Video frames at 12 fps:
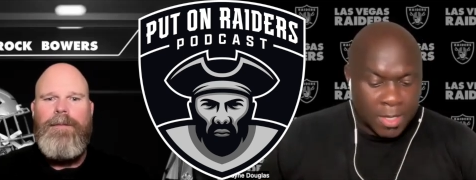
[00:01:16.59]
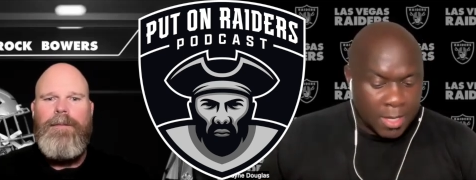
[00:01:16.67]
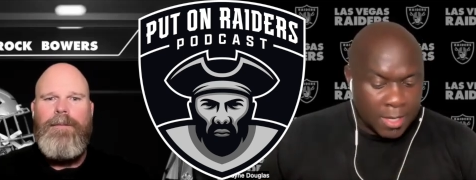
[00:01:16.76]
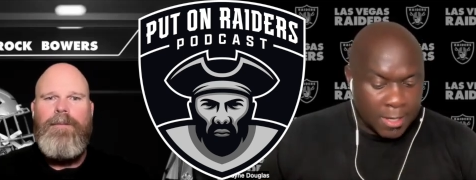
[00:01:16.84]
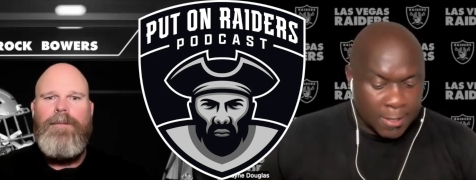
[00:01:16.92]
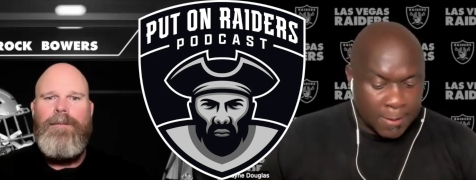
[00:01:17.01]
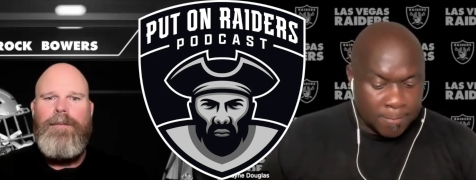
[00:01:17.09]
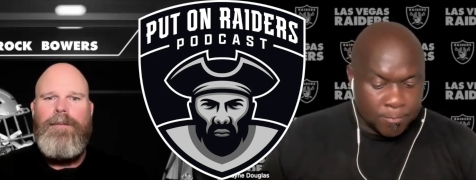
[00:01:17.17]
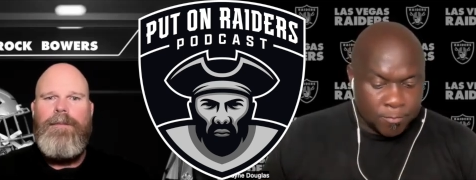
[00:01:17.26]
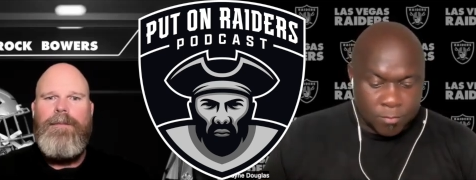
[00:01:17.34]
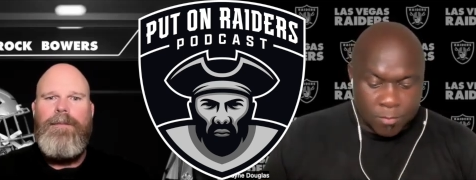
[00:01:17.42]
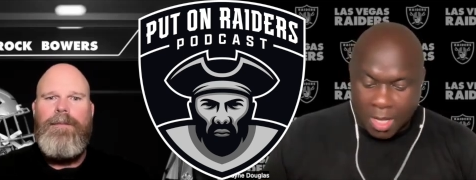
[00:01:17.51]

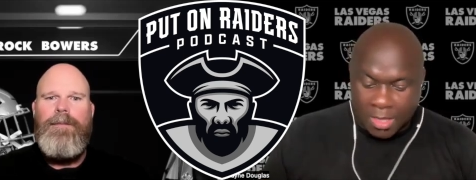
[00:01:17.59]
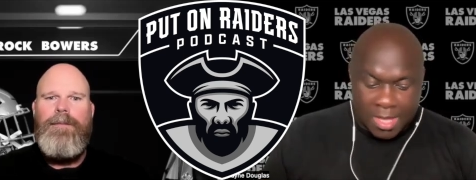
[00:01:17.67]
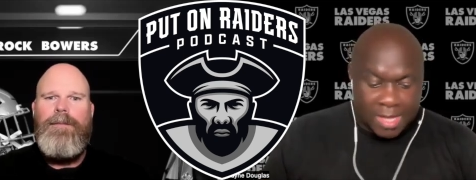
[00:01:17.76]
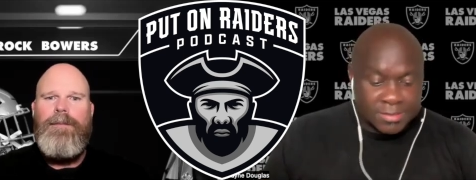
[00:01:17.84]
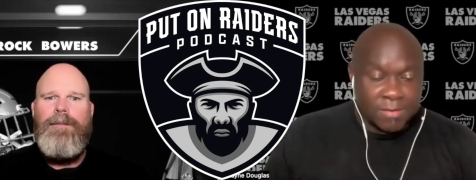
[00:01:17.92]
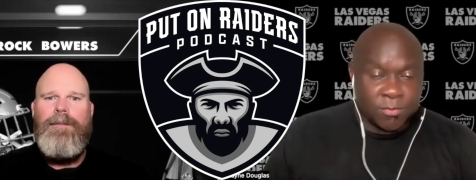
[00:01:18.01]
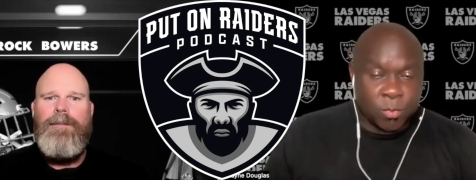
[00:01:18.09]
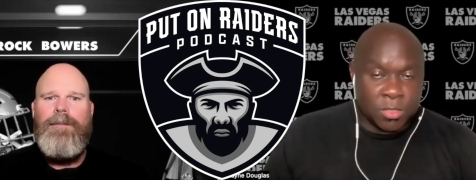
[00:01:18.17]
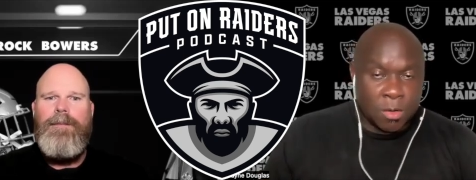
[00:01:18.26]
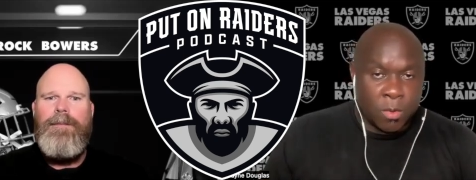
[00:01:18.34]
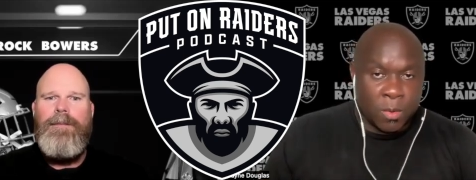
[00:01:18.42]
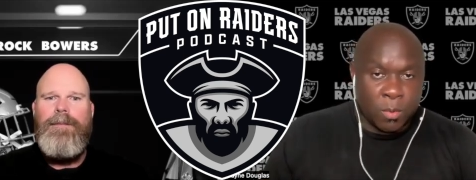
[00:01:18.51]
Speaker 1: Um, a lot of stuff we're,
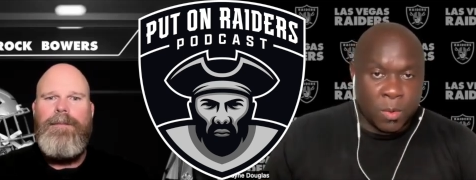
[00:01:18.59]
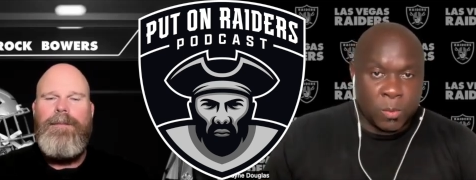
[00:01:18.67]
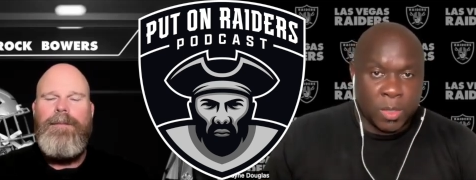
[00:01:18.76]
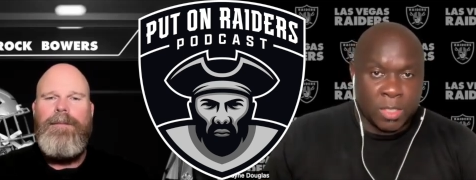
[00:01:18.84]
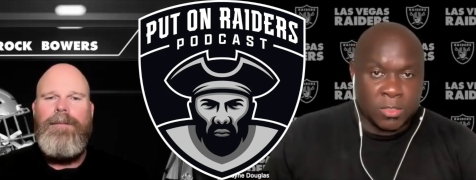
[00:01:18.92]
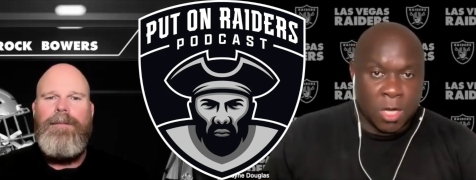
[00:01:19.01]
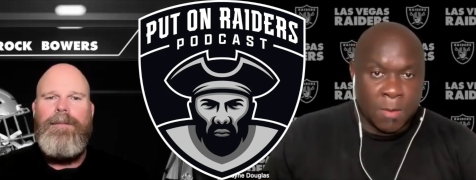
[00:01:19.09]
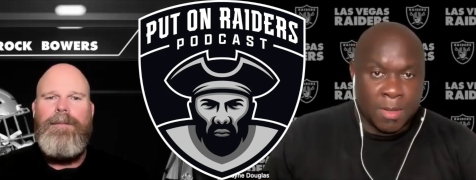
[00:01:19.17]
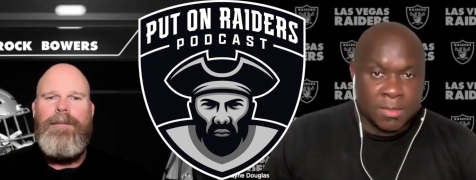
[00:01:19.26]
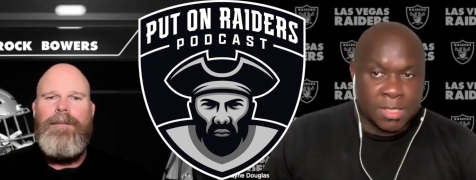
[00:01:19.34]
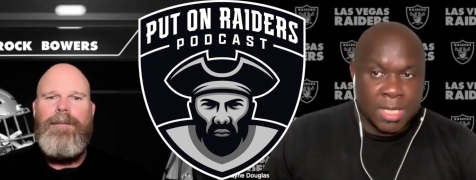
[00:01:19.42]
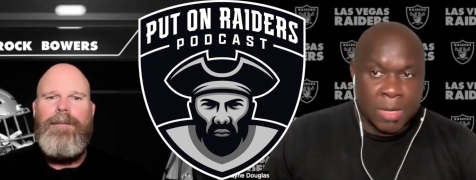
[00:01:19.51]
talk, we're, we're going to talk
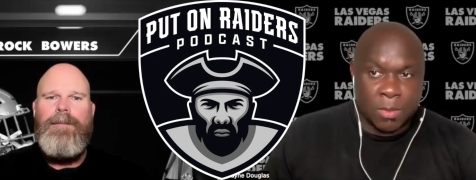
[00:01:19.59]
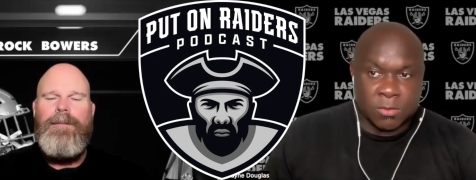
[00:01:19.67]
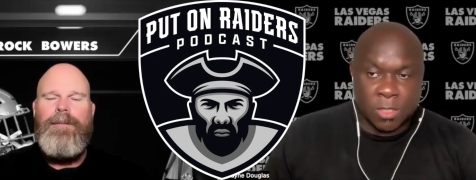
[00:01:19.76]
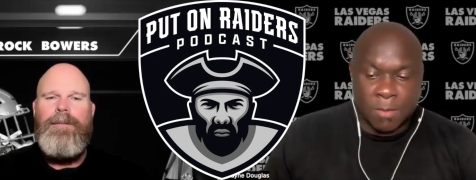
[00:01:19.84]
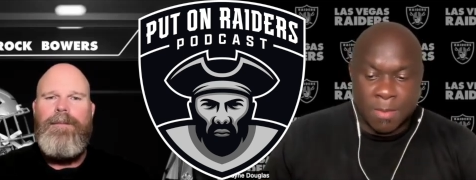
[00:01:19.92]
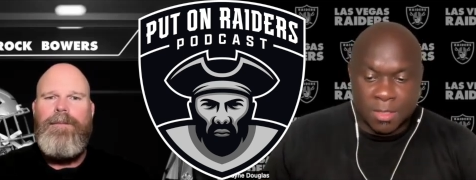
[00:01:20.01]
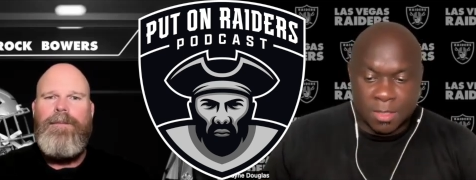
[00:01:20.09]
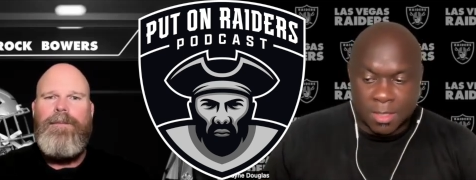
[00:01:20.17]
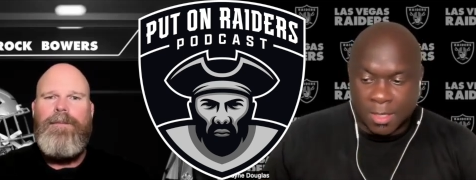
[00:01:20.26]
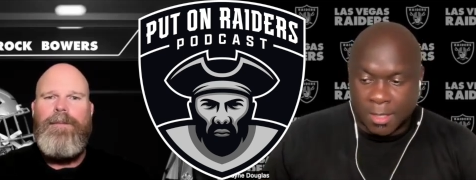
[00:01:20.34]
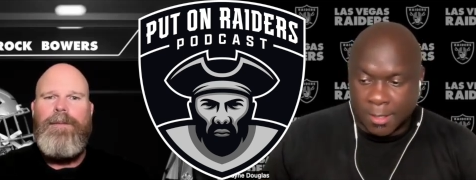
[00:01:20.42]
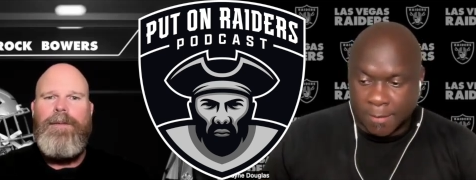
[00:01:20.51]
about today. We're going to talk about
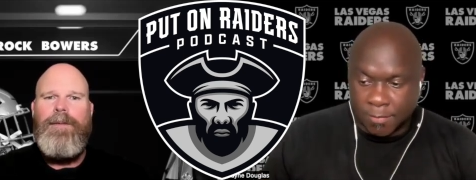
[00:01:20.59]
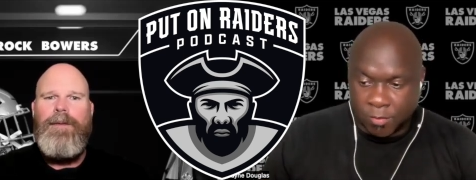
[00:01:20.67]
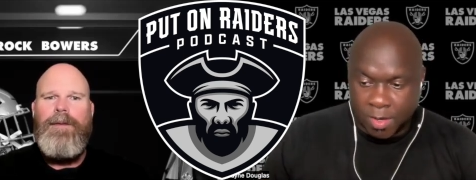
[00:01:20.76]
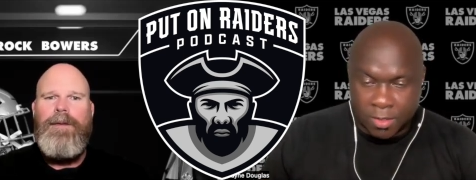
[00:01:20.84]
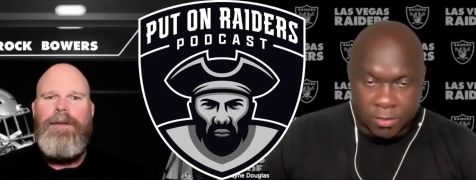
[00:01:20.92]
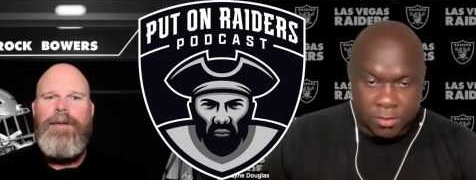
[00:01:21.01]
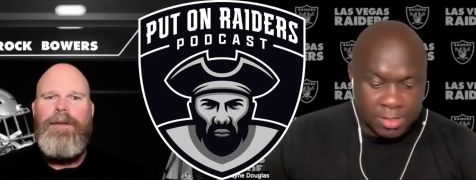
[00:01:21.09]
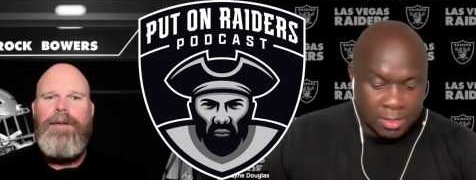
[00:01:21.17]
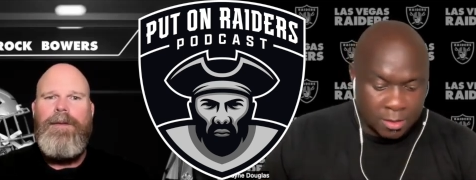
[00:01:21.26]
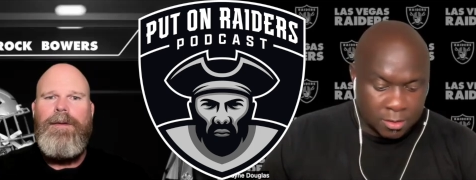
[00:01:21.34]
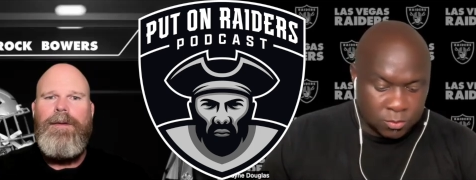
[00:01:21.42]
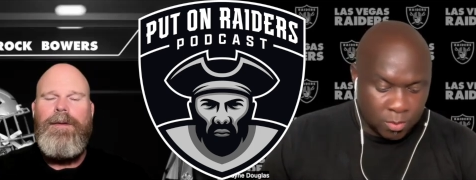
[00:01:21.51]
the um, the Raiders and
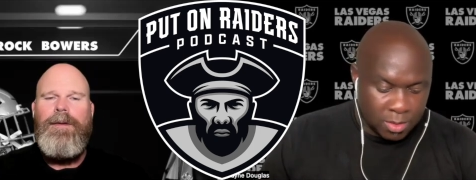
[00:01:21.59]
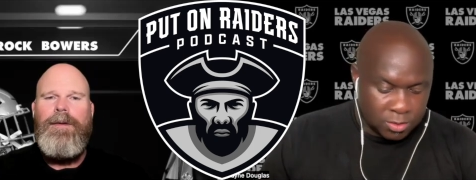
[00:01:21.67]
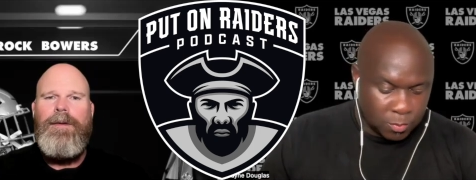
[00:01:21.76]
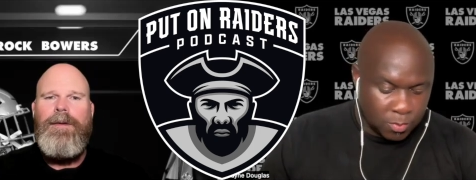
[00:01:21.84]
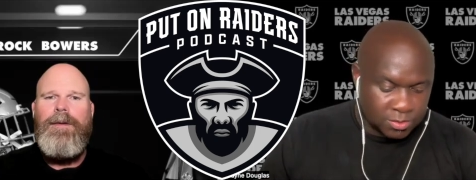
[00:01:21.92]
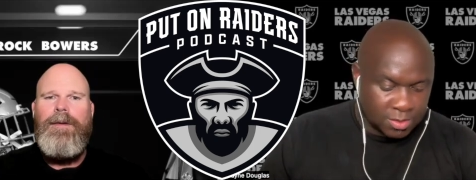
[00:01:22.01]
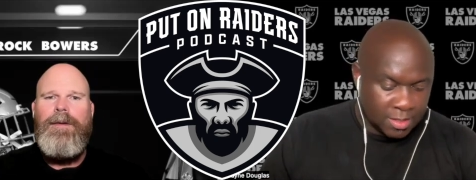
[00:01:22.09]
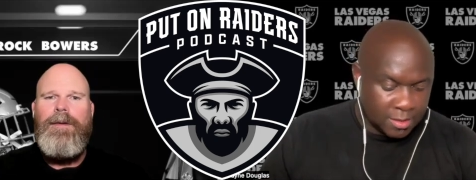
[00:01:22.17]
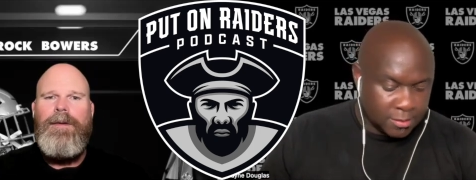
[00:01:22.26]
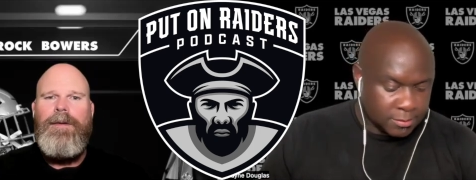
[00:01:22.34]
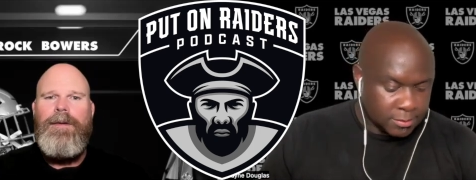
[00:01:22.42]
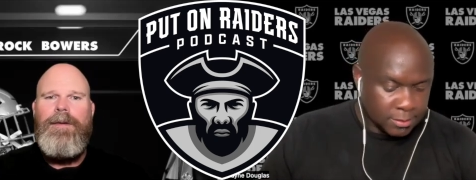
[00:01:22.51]
their 22
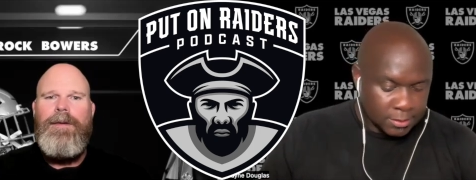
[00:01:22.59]
personnel.